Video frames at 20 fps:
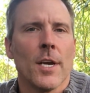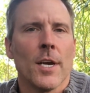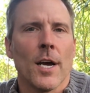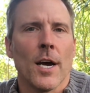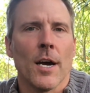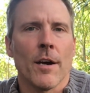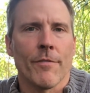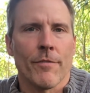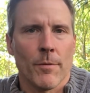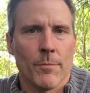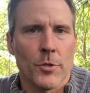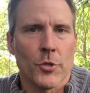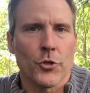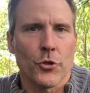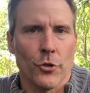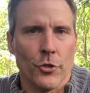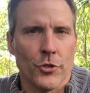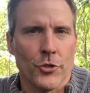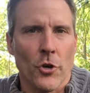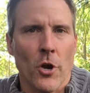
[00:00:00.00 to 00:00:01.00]
uh, from the
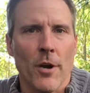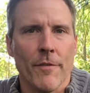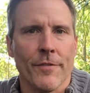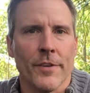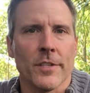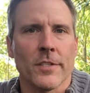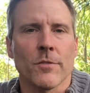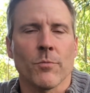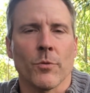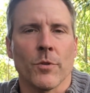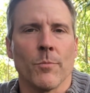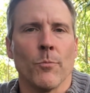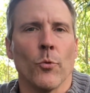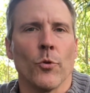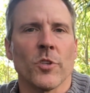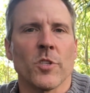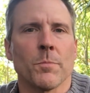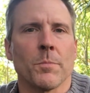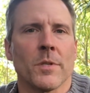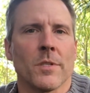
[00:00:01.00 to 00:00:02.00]
church office with more
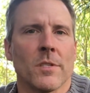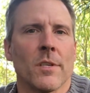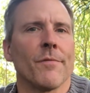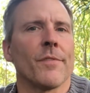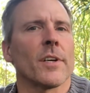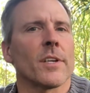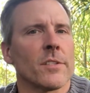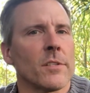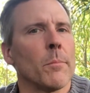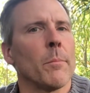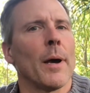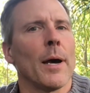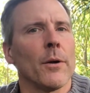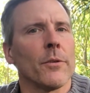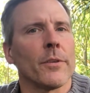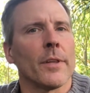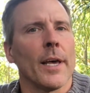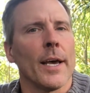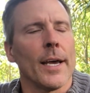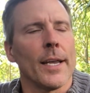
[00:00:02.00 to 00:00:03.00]
specifics
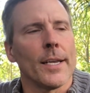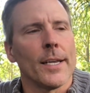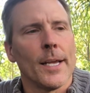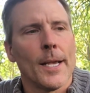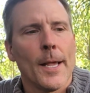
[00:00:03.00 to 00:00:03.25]
about that